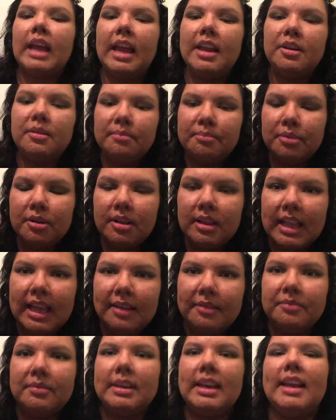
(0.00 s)
I don't pull
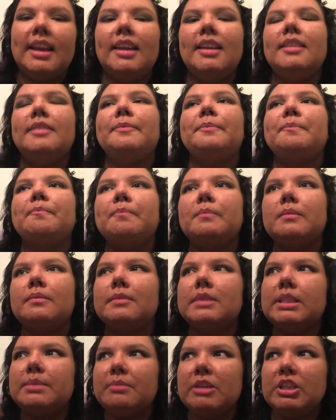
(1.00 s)
out, when I
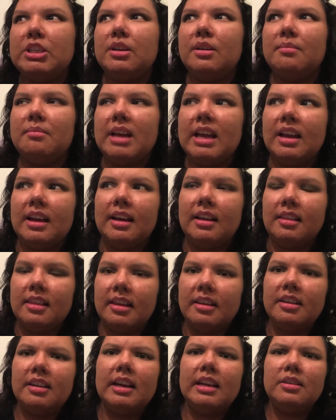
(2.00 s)
smudge out my
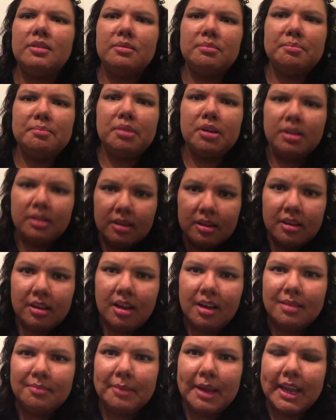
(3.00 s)
eyeliner, I don't pull
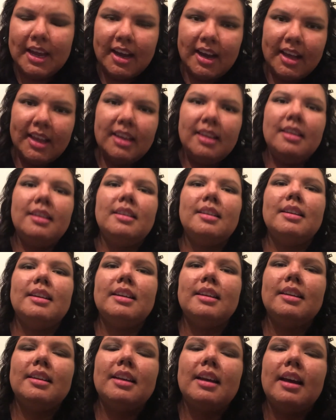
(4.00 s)
on my eye.
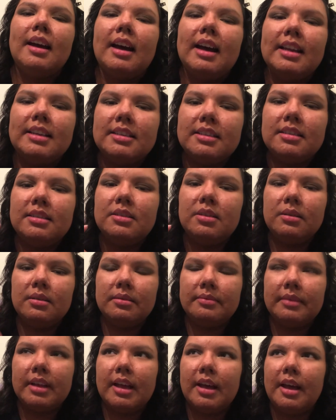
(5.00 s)
I just
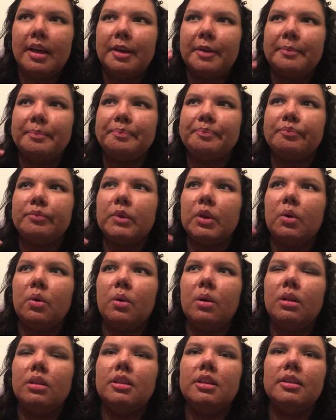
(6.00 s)

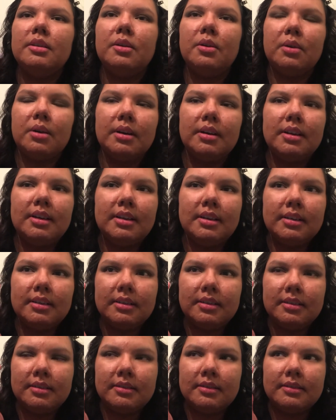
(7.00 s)
hold the
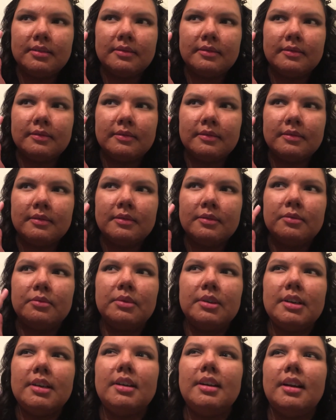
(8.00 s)
corner
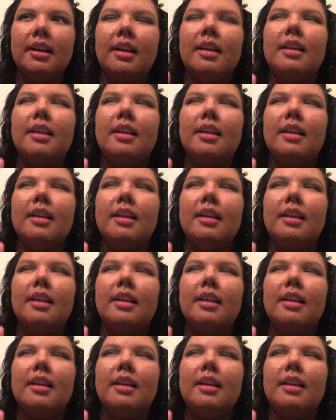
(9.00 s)
of my